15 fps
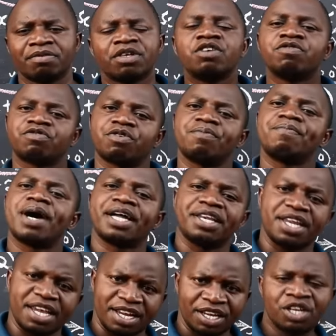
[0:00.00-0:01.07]
from
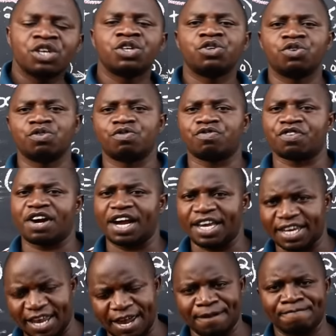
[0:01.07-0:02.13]
Monday to
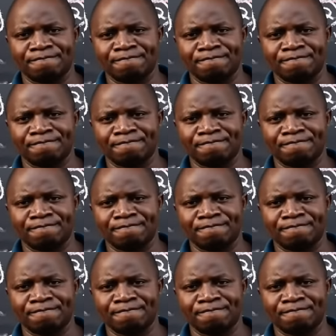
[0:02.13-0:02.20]
Friday.